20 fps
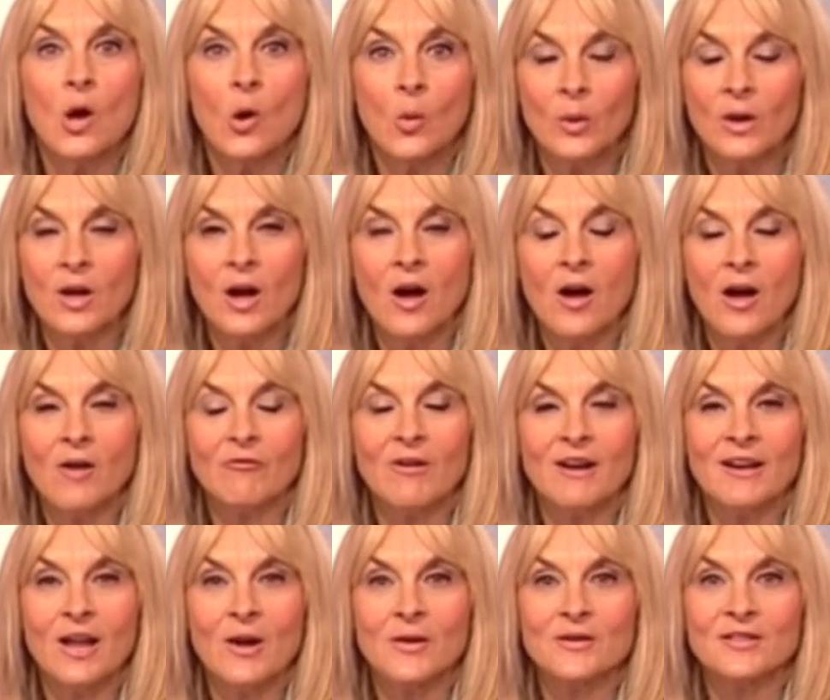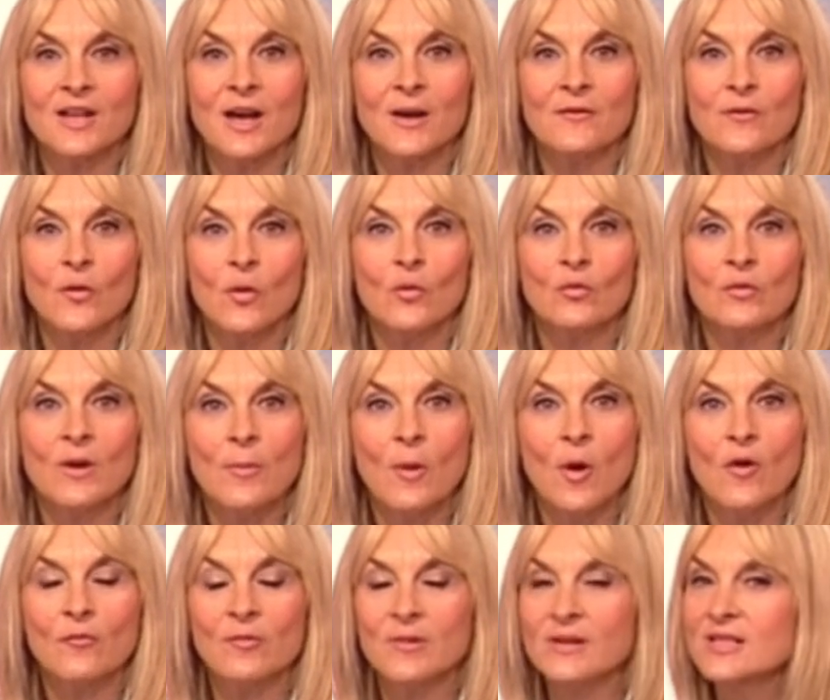We are. Right now, it's time for Rip
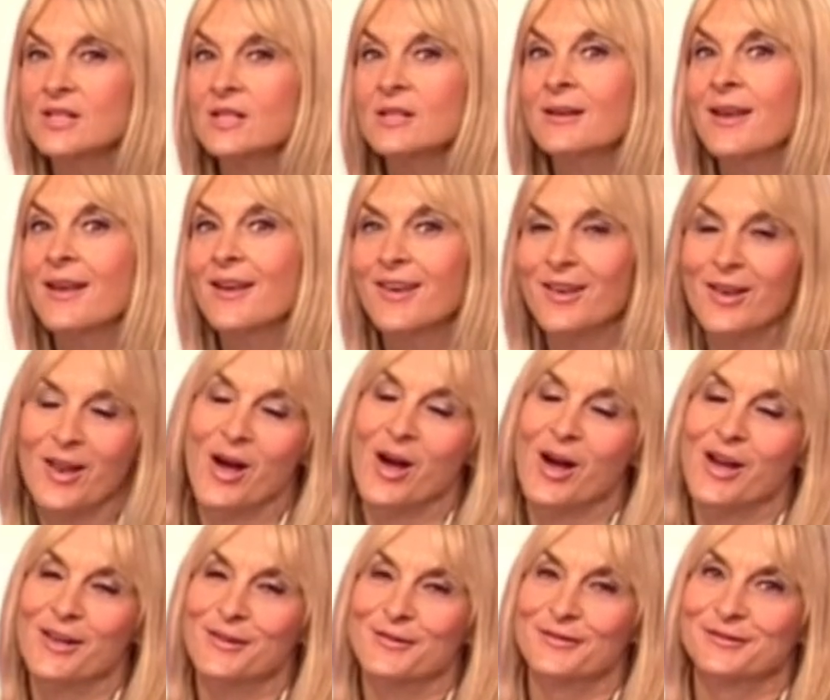Off Britain Live.